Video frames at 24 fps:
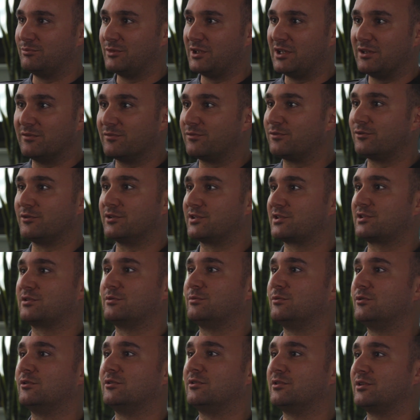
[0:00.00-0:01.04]
influence the
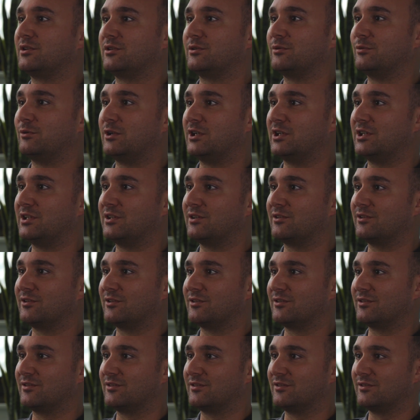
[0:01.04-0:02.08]
world in a way
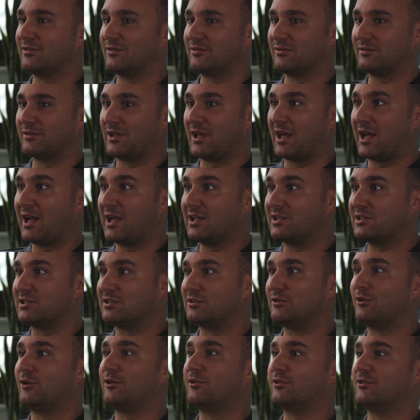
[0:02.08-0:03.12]
that adds
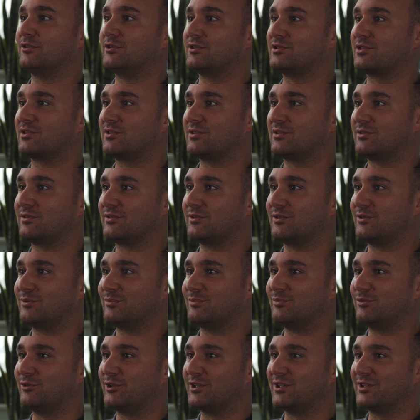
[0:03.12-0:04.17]
knowledge,
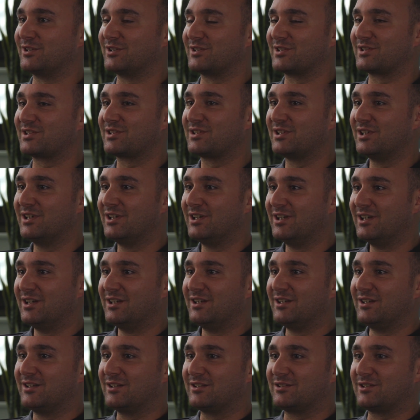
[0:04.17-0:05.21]
that brings
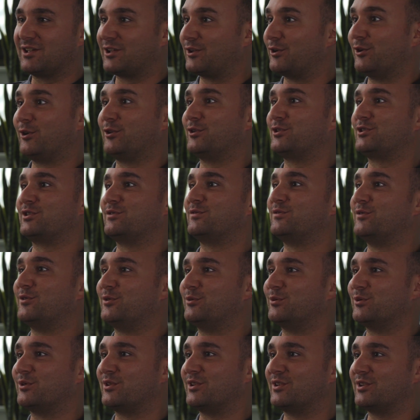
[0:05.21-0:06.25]
technology
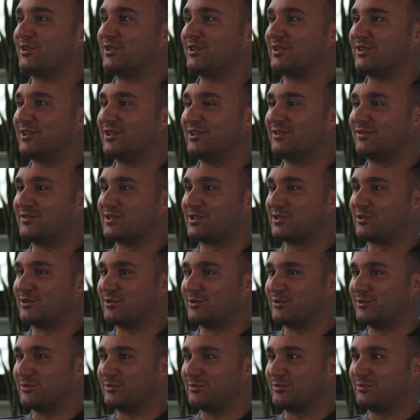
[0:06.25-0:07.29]
forward,
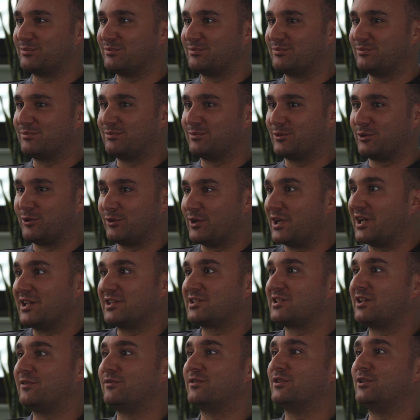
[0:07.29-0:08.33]
that
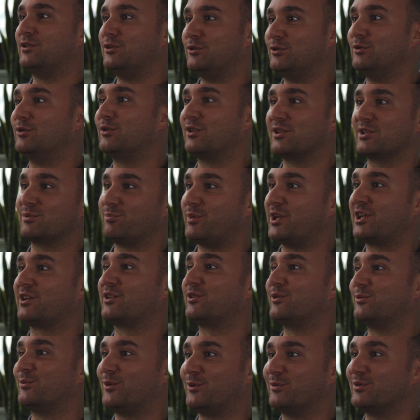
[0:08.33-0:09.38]
creates something new that's better
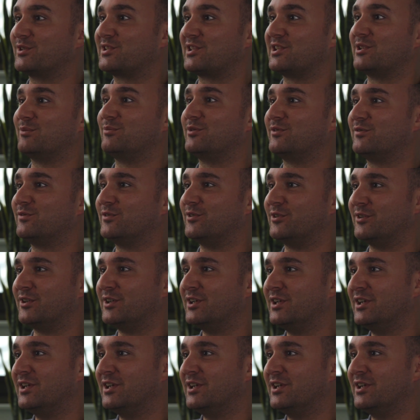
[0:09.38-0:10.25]
than what was there before.